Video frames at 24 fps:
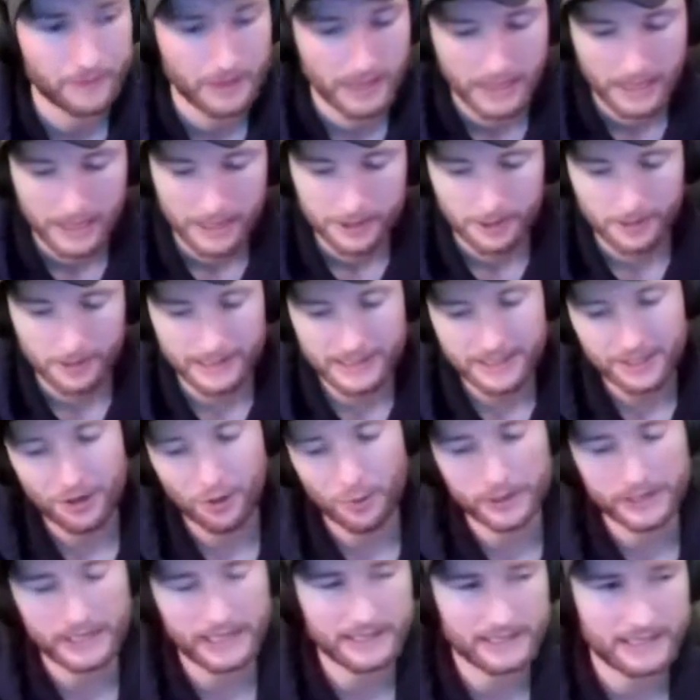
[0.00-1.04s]
So let's hear what
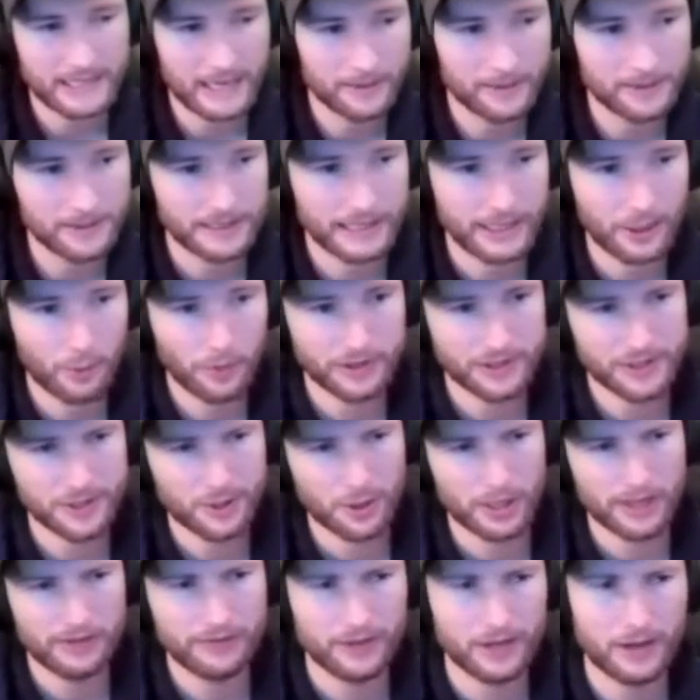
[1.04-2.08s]
that sounds like with sort
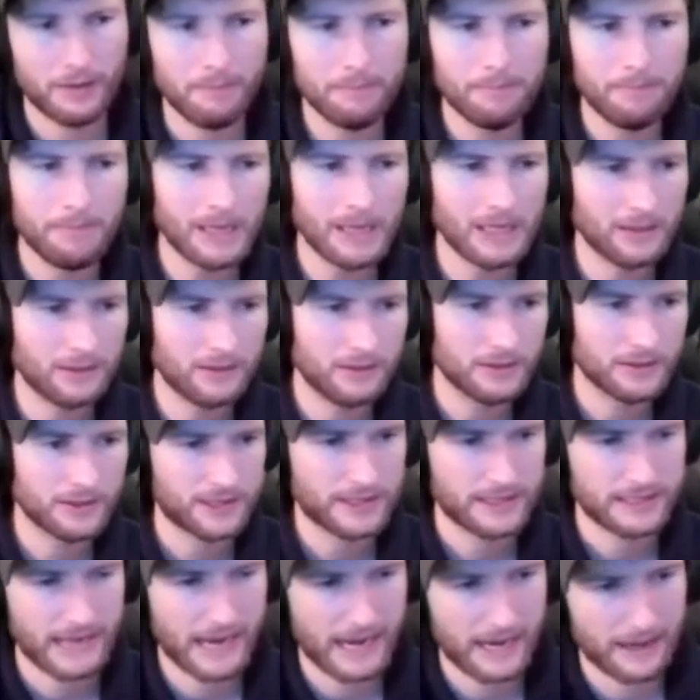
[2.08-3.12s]
of a middle
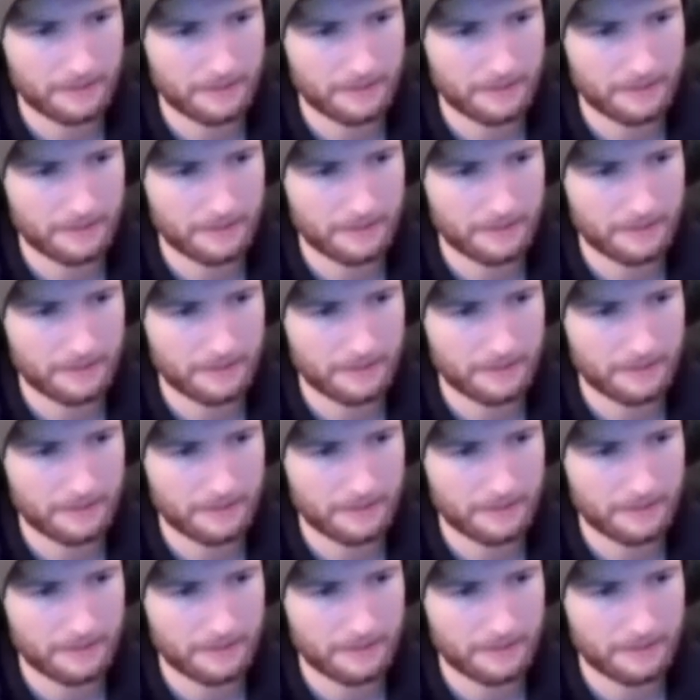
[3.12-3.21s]
sustain.